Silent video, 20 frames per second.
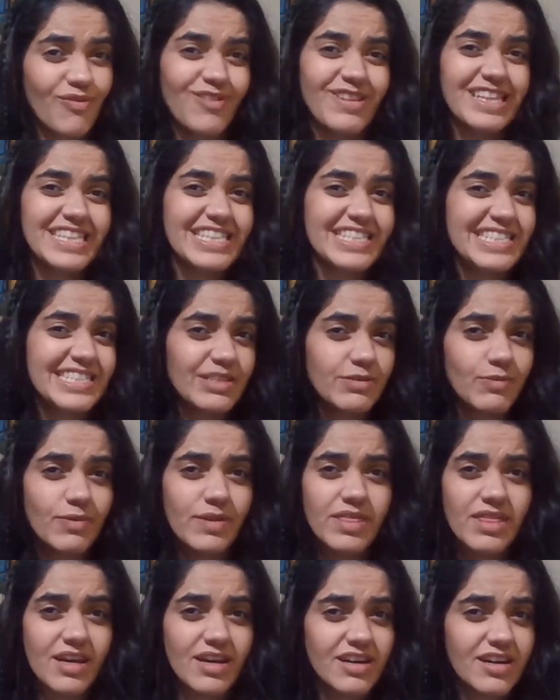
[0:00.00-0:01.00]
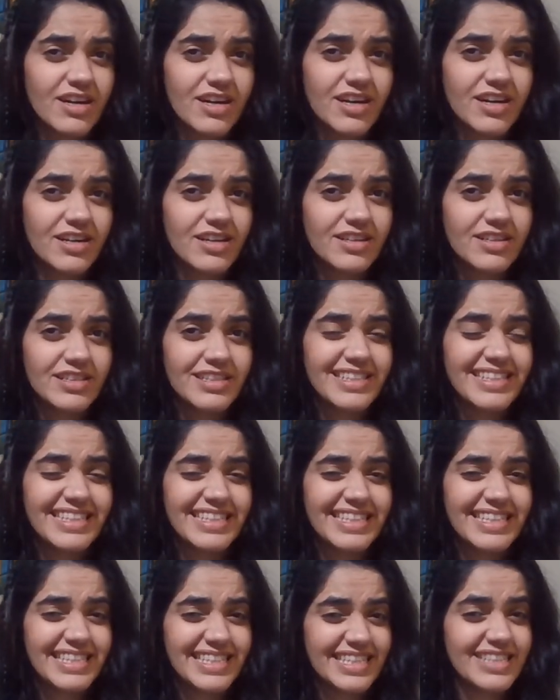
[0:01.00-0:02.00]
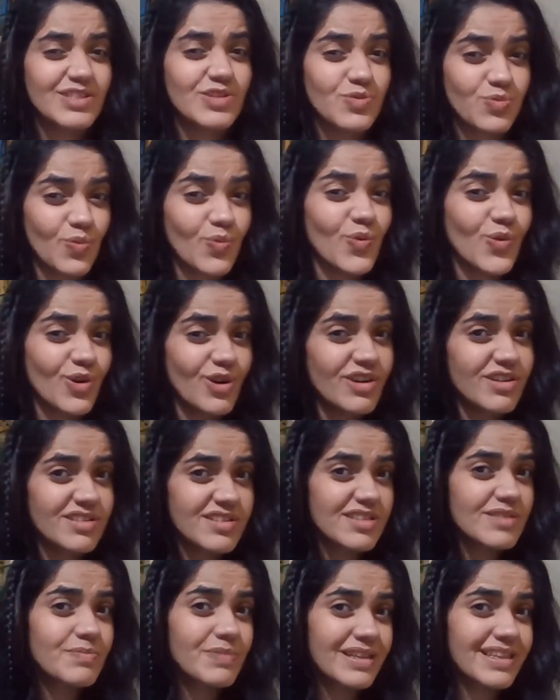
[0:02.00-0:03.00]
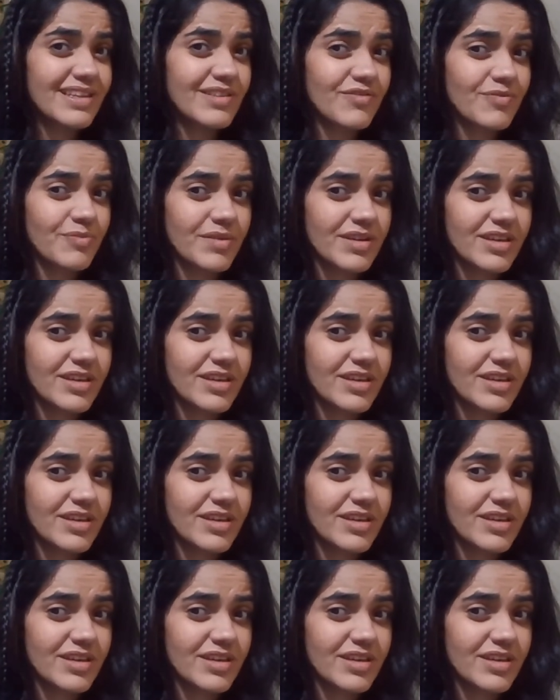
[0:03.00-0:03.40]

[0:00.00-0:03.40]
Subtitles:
flirting with her, it's worse, believe